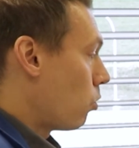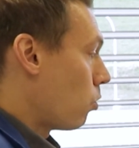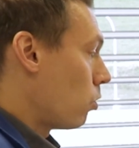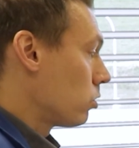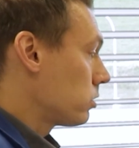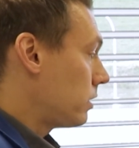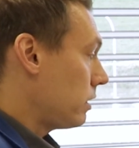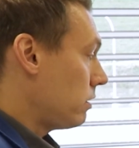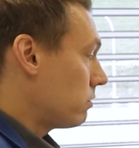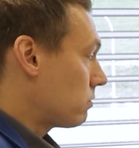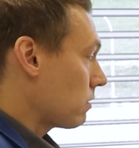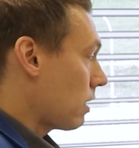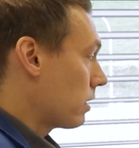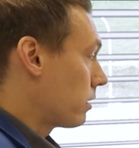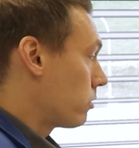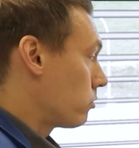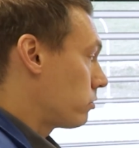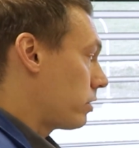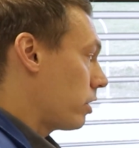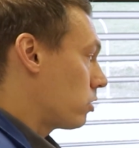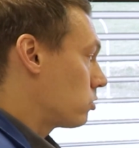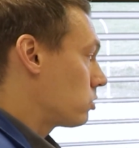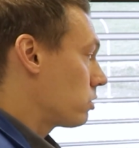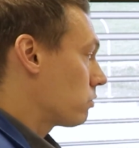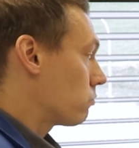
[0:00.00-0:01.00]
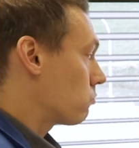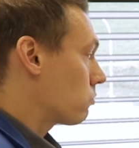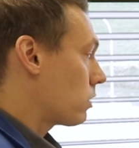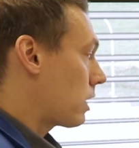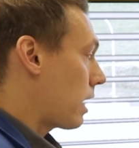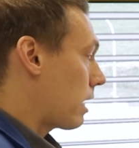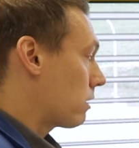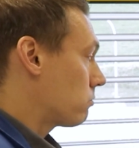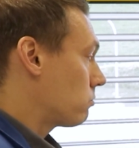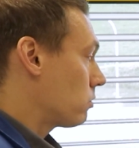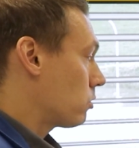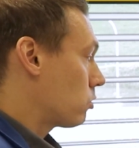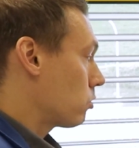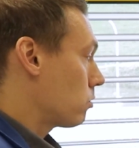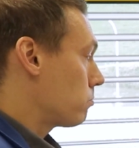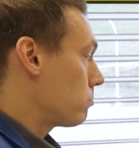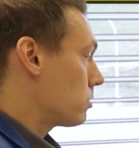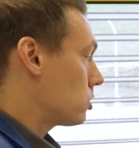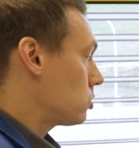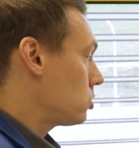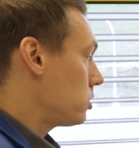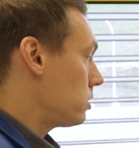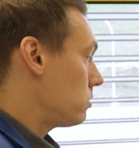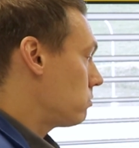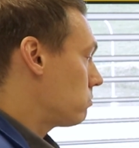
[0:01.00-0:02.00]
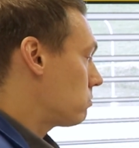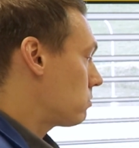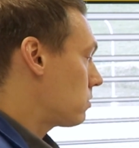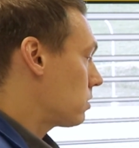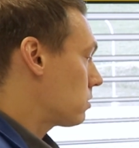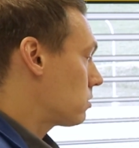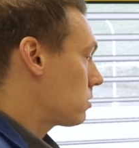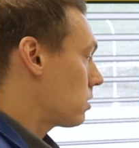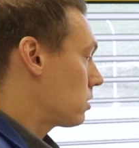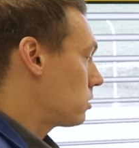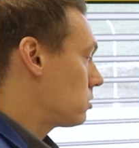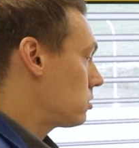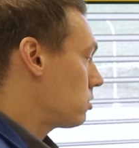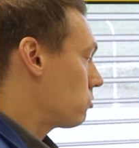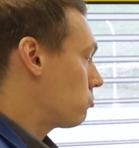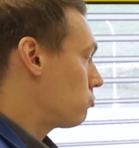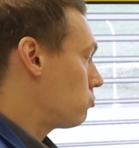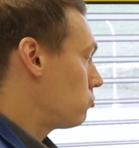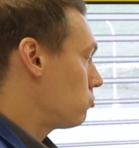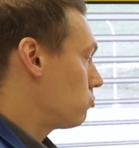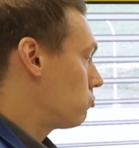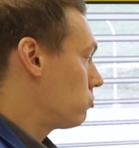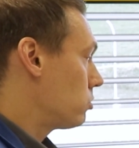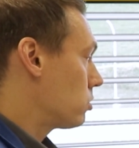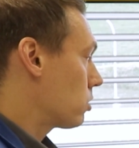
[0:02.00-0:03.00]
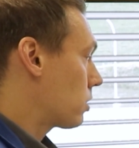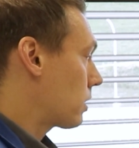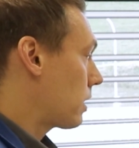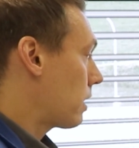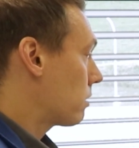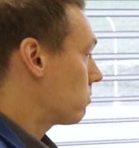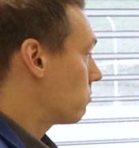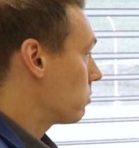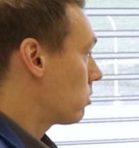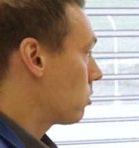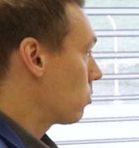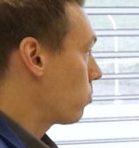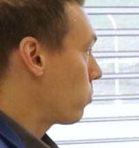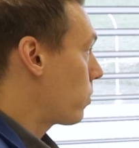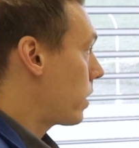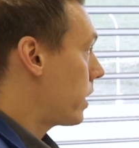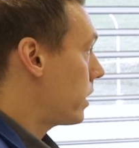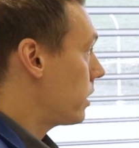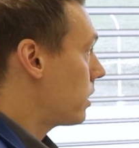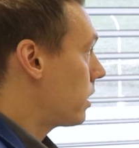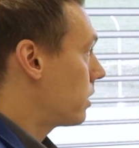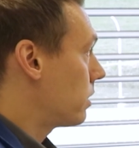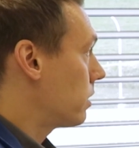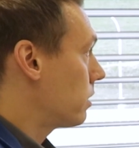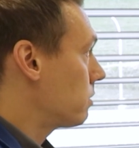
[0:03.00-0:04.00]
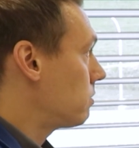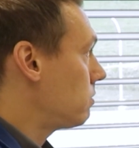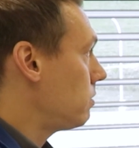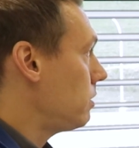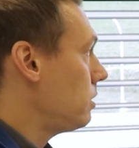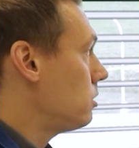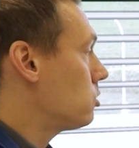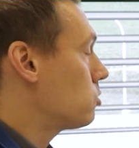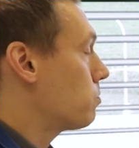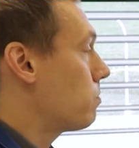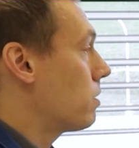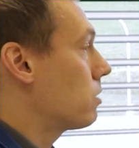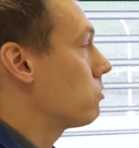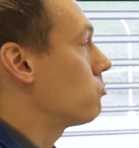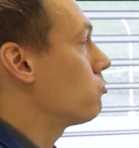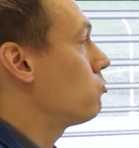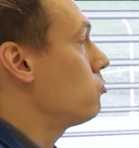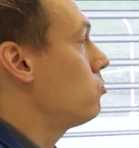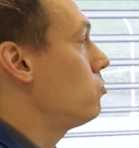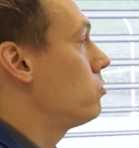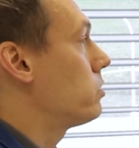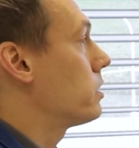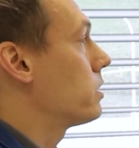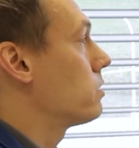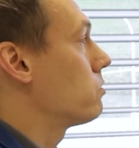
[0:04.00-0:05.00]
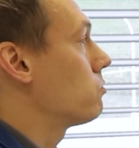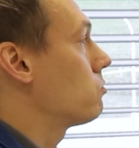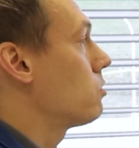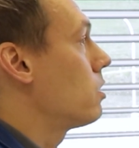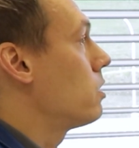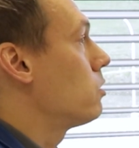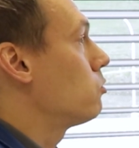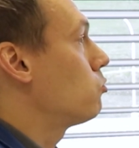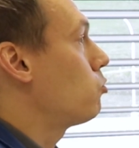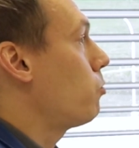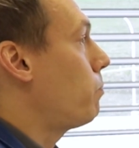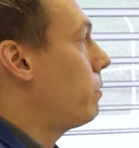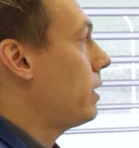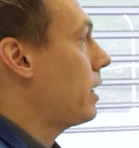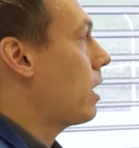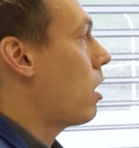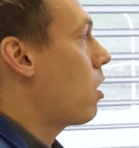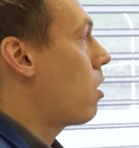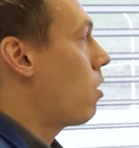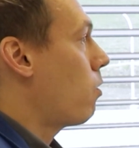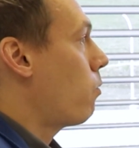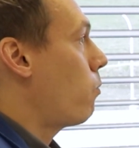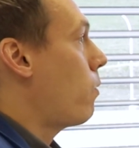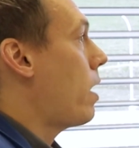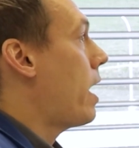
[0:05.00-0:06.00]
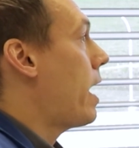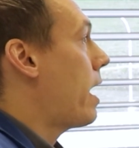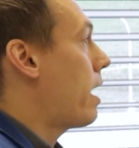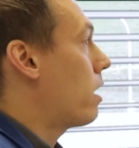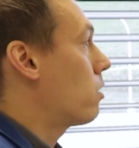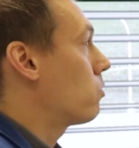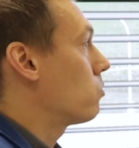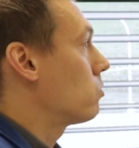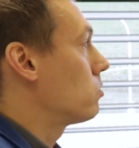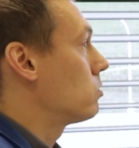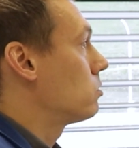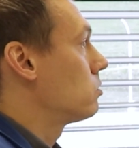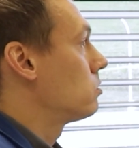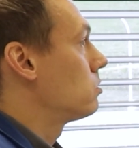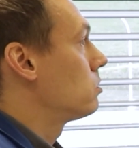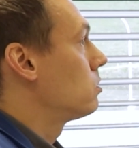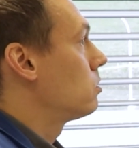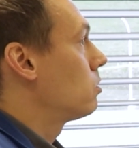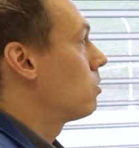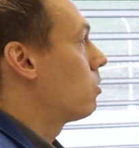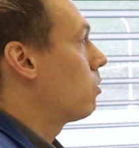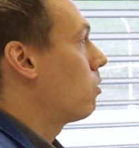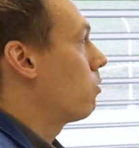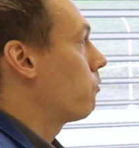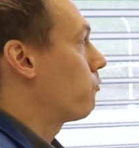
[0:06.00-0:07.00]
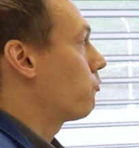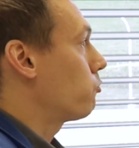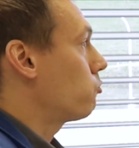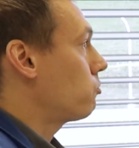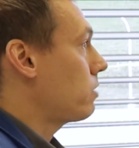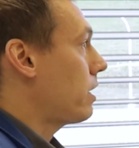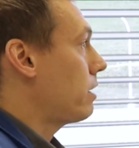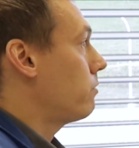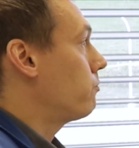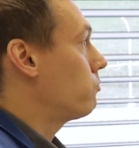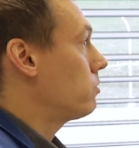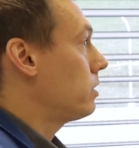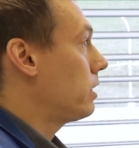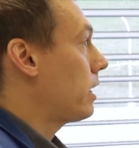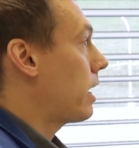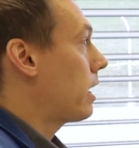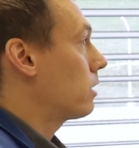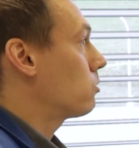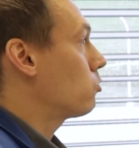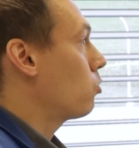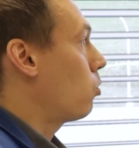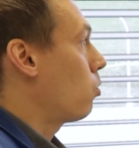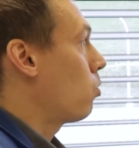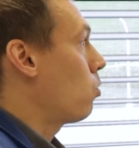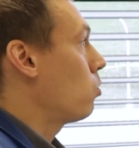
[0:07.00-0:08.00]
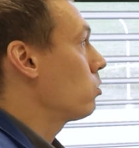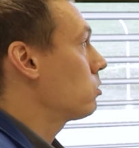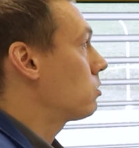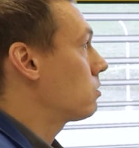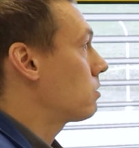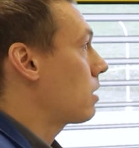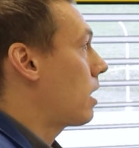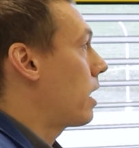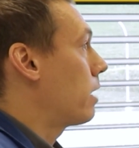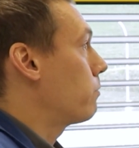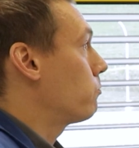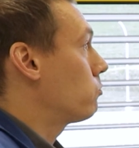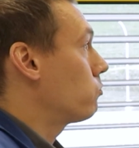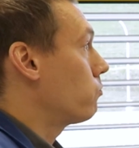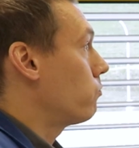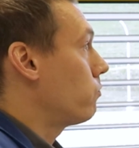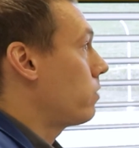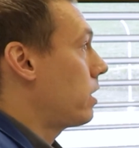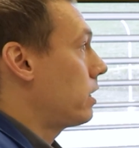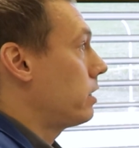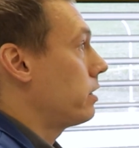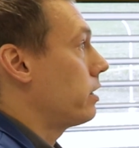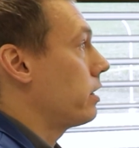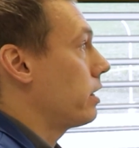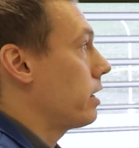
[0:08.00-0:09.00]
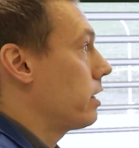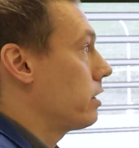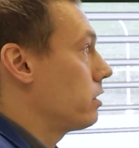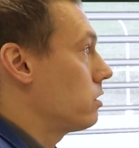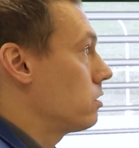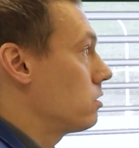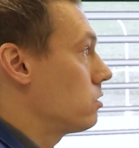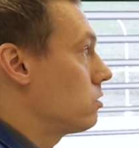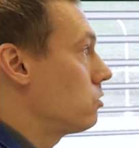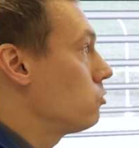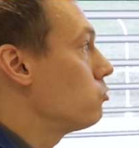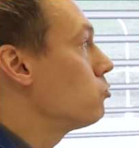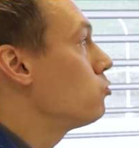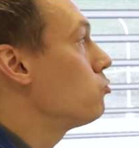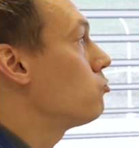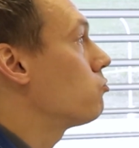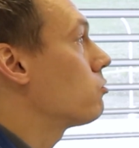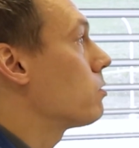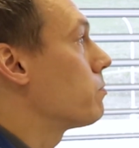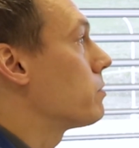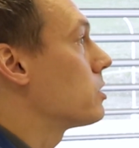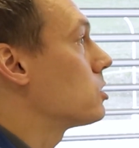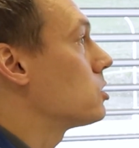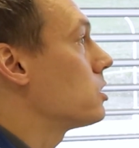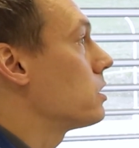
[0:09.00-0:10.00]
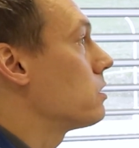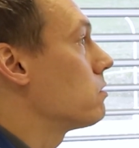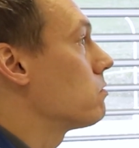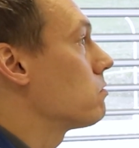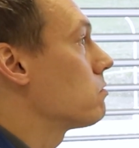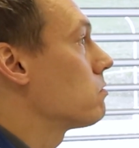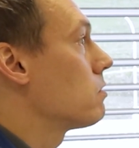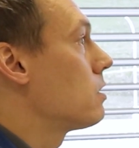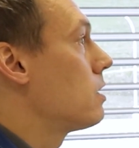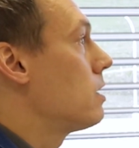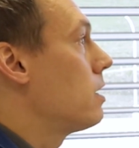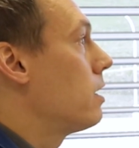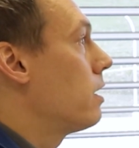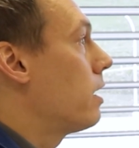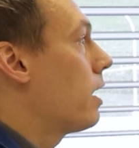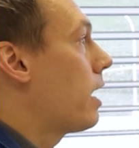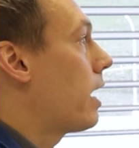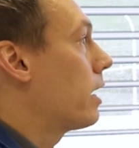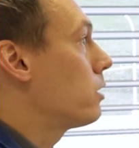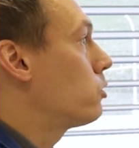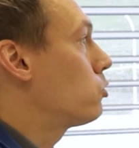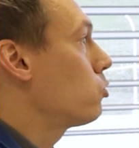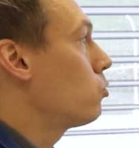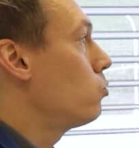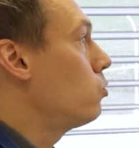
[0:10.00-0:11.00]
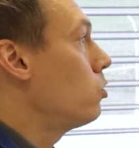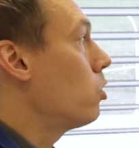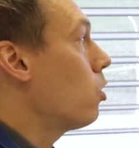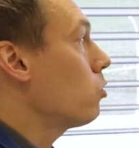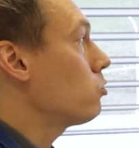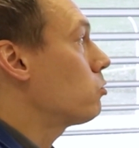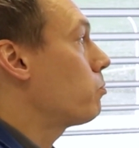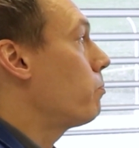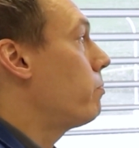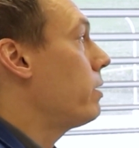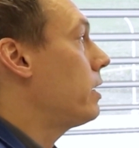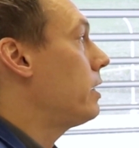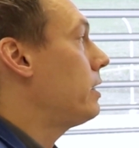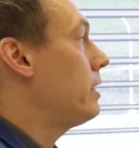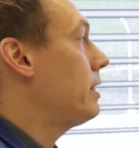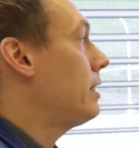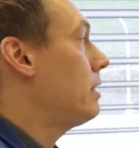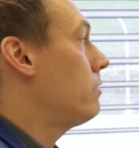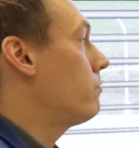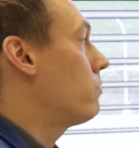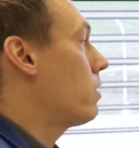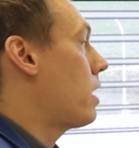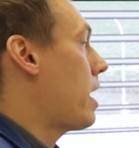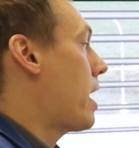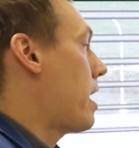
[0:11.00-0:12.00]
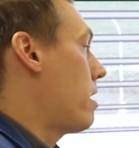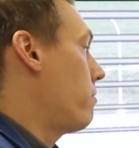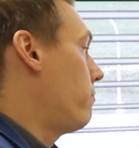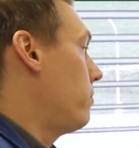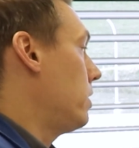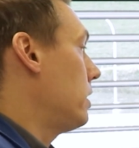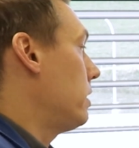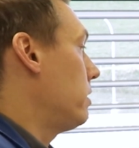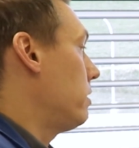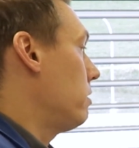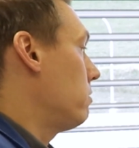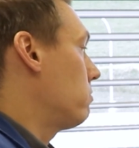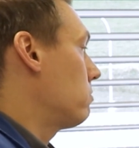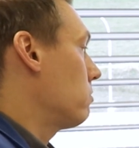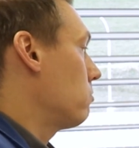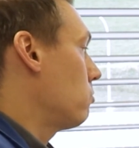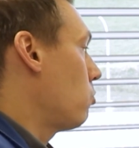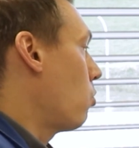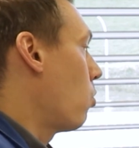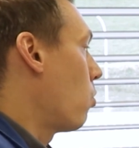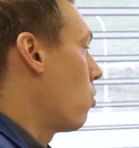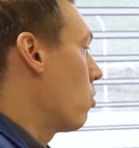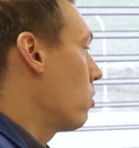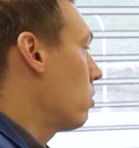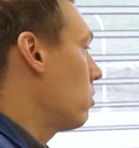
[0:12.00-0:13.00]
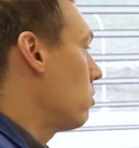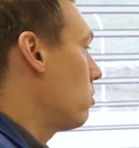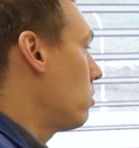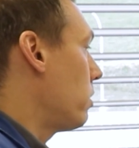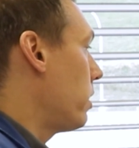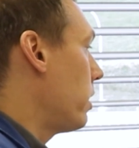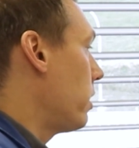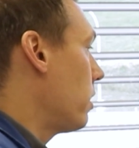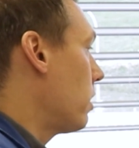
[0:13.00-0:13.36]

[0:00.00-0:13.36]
All these they're just classical machines that I just use in a classical way, and I teach my students to be aware of safety at all times when they use the machines. I do not believe having this all